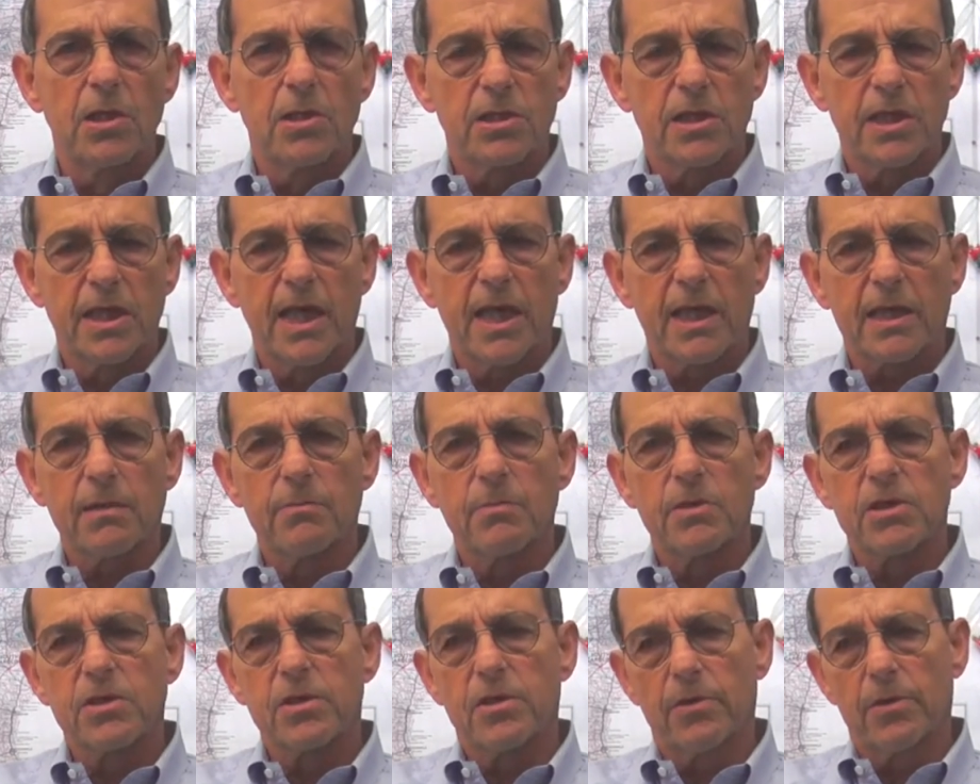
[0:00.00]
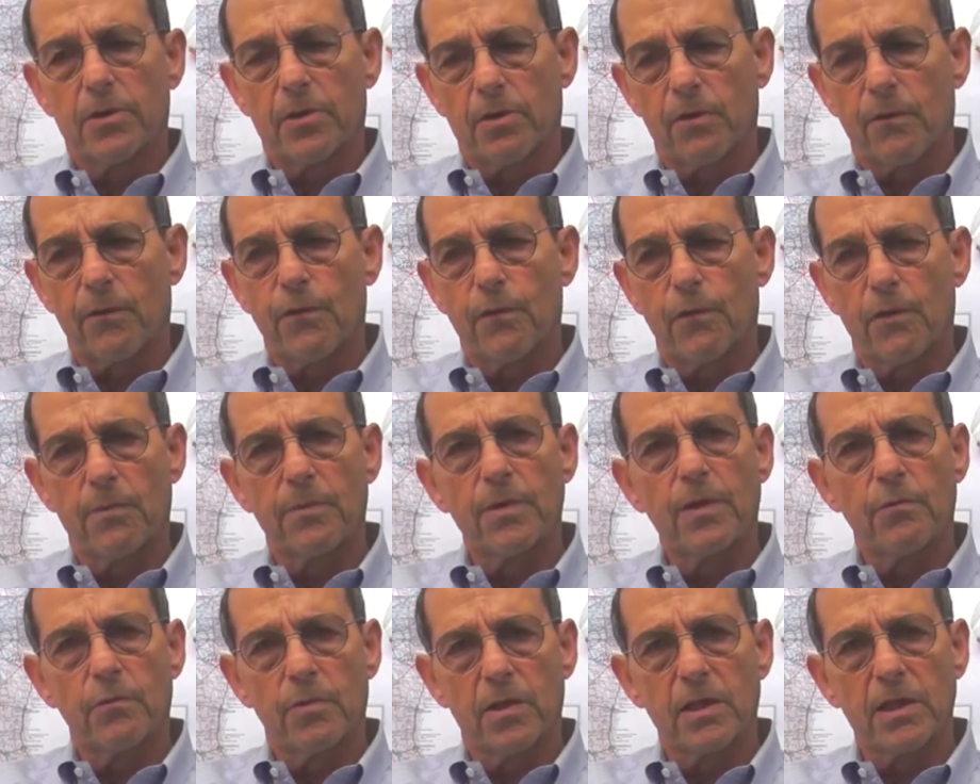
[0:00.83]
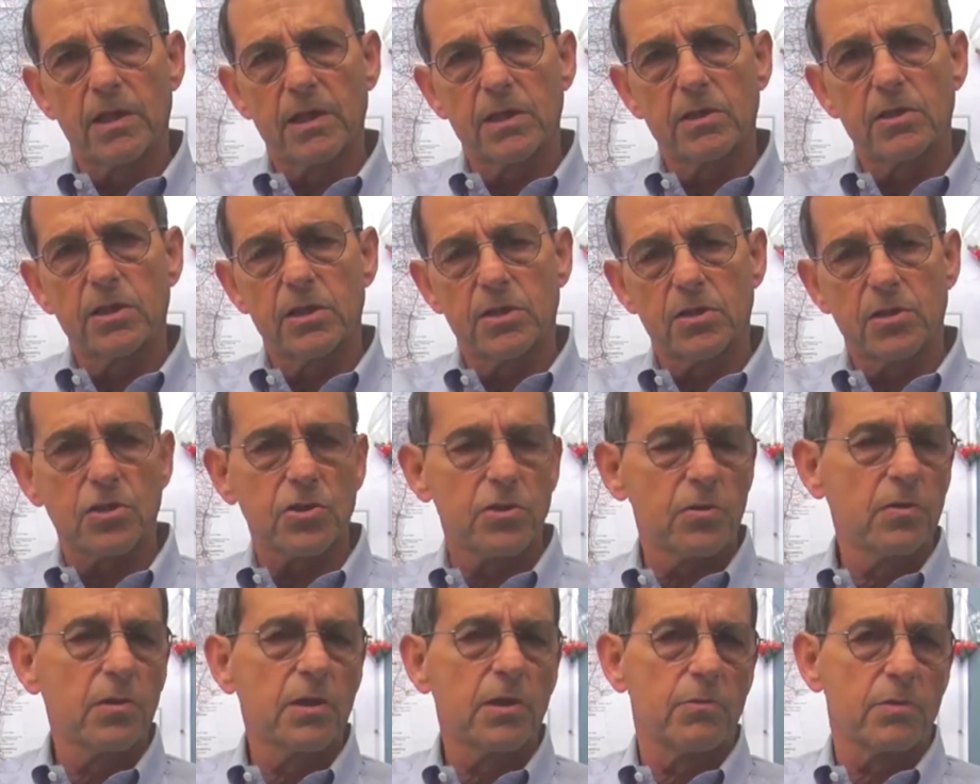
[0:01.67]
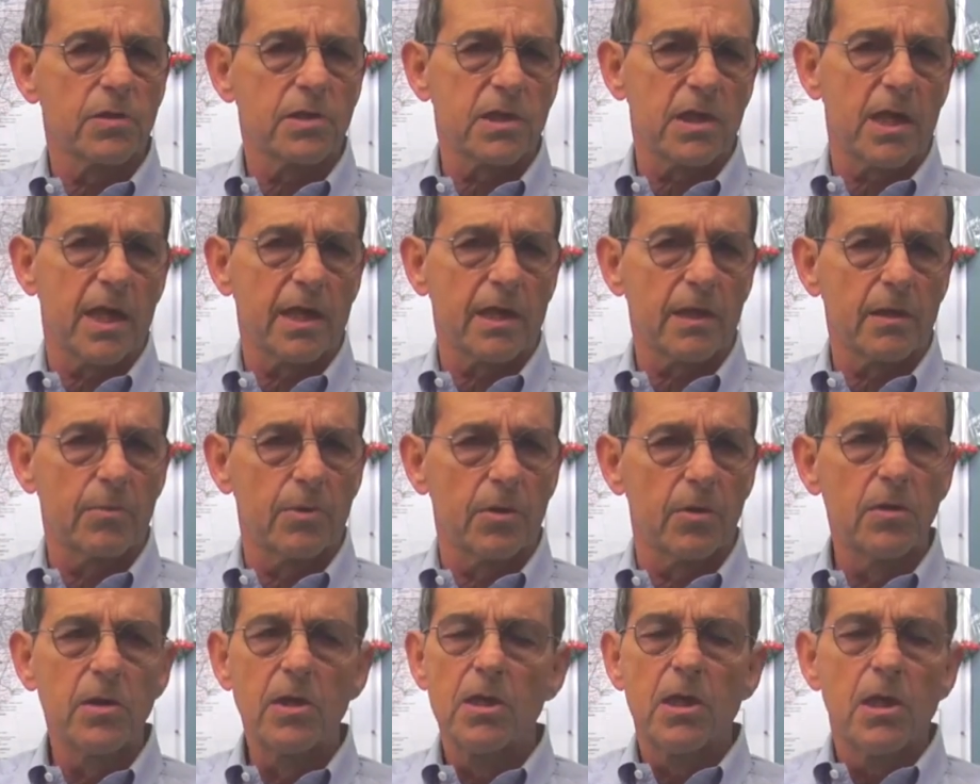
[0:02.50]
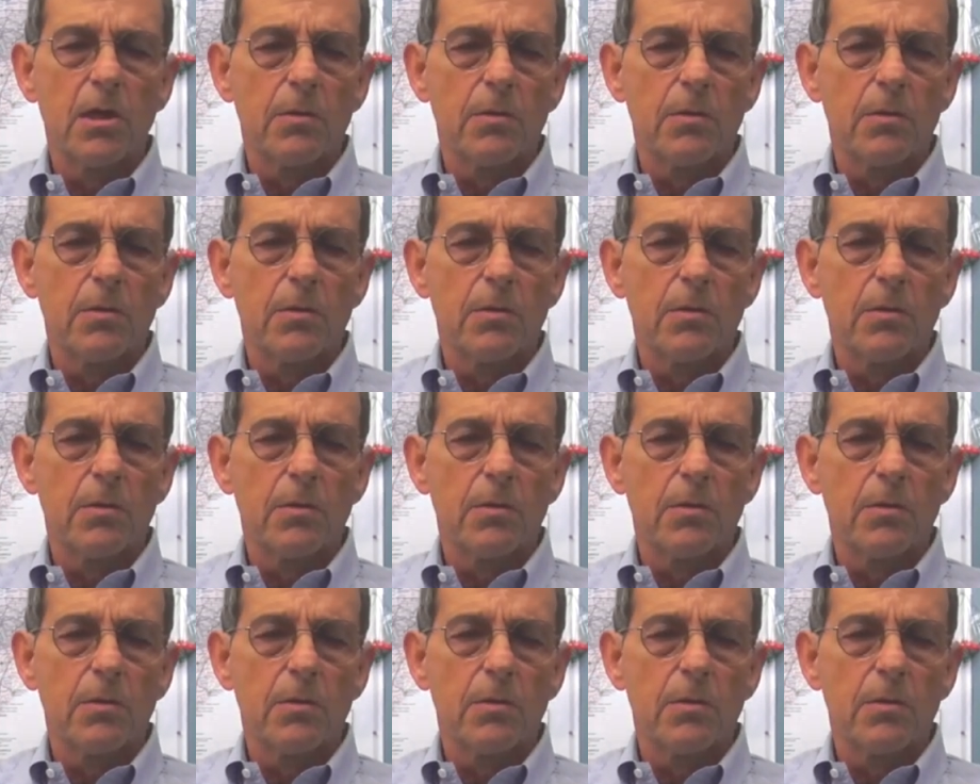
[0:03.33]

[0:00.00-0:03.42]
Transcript: to get the material in a form that really is truly recyclable